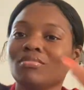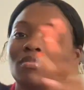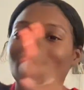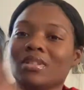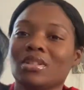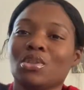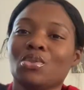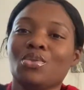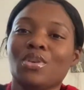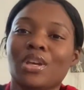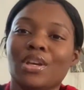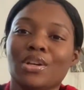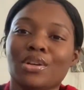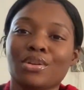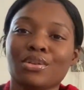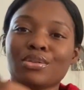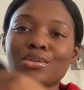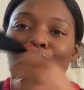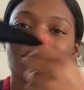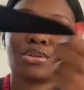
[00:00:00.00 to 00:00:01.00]
2 years
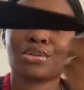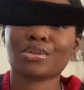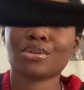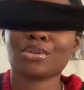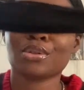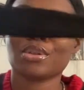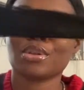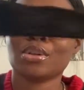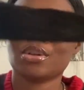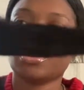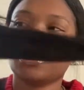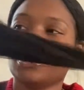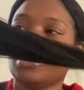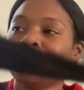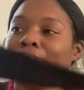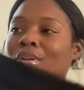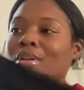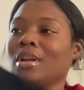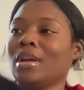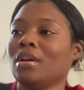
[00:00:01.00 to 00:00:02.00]

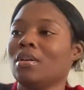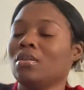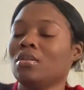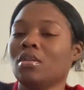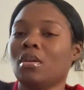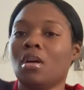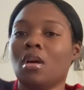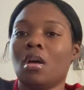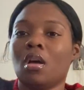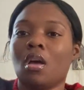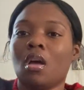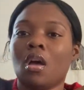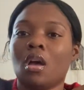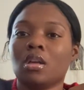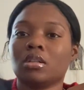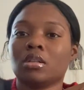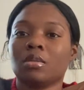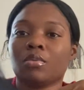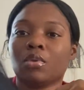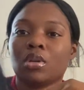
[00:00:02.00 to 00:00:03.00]
now. So
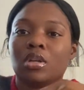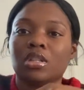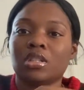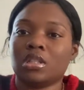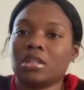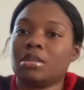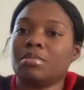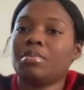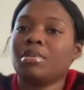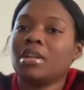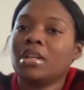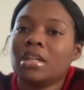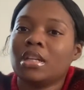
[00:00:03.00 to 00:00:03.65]
I'm gonna just put